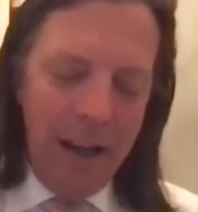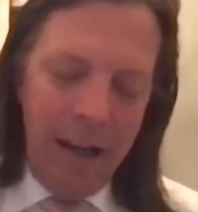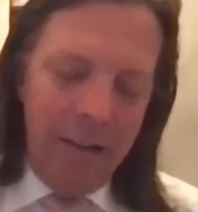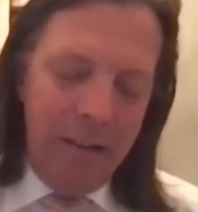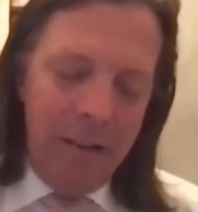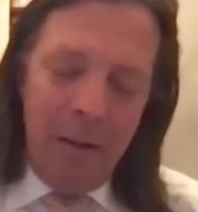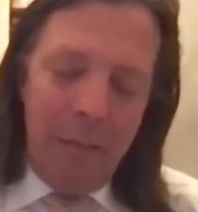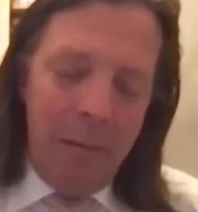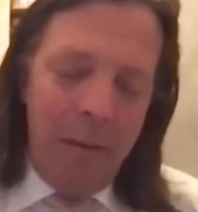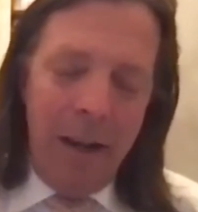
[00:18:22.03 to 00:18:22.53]

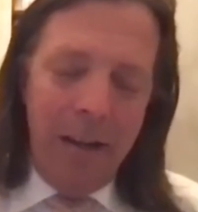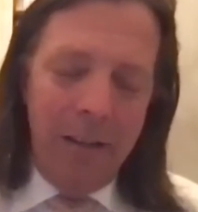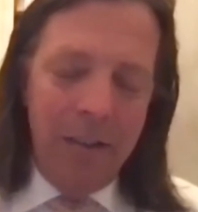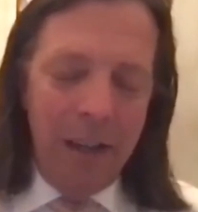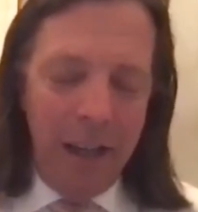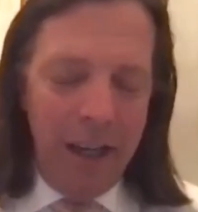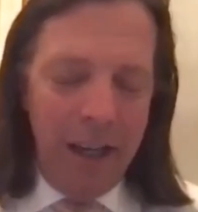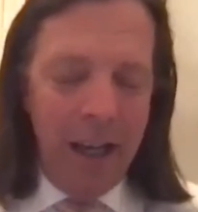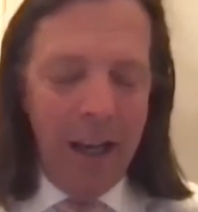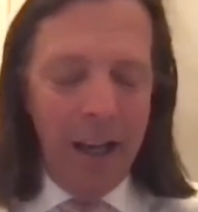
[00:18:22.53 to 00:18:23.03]
an
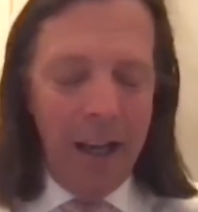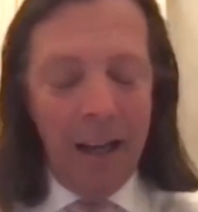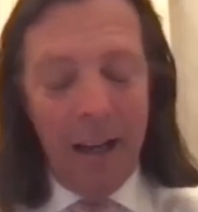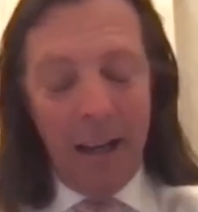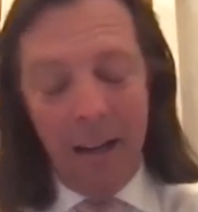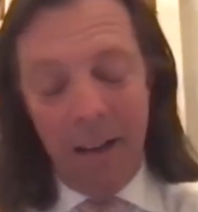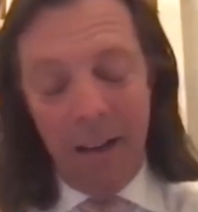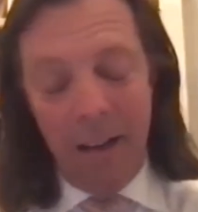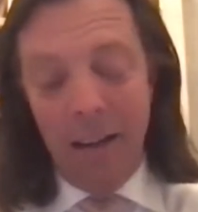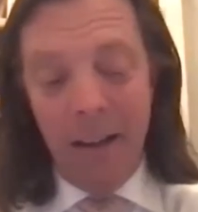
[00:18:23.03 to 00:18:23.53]
amazing kid,
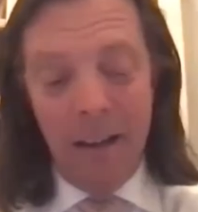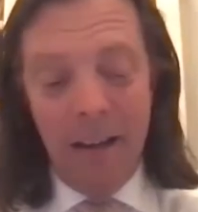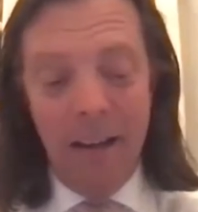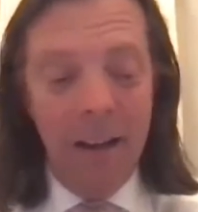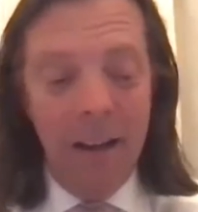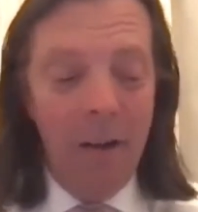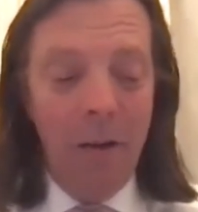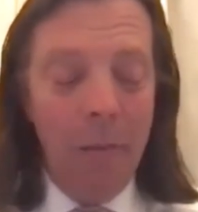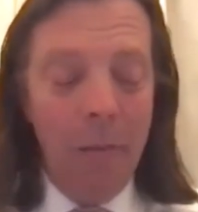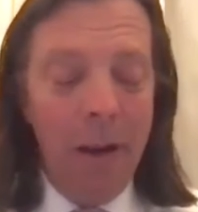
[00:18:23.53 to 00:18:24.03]
and
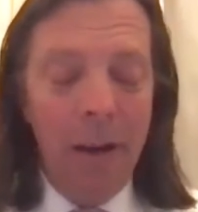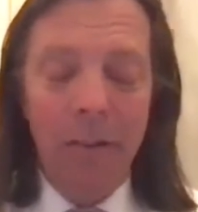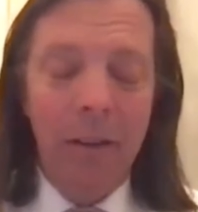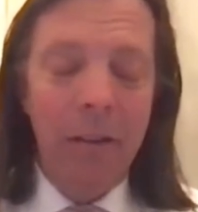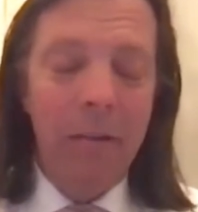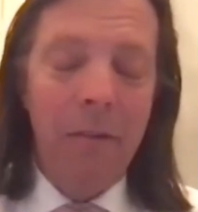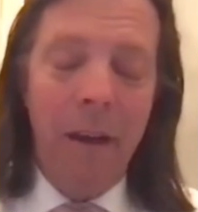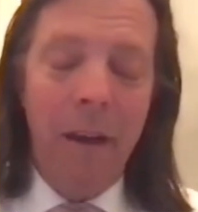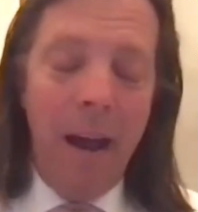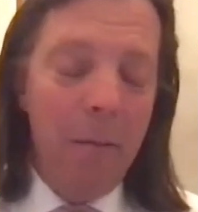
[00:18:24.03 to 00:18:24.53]
amazing
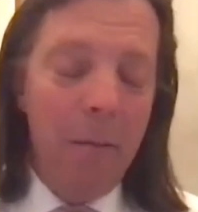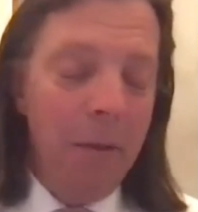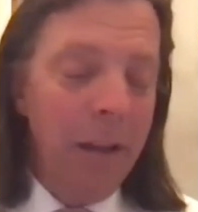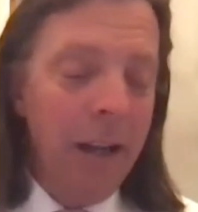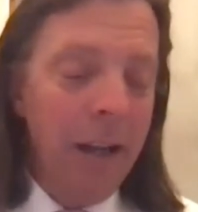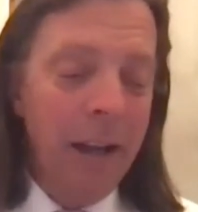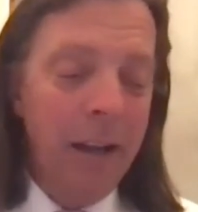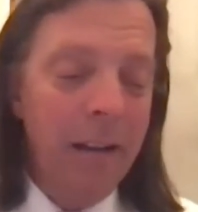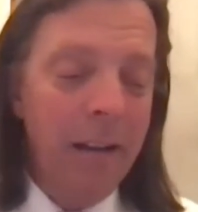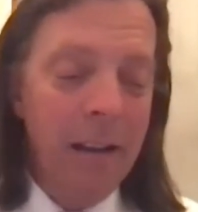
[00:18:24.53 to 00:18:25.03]
family.
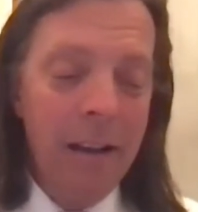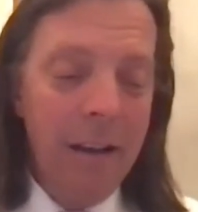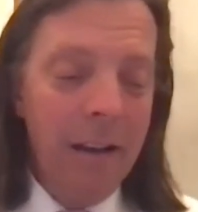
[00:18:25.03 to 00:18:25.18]
And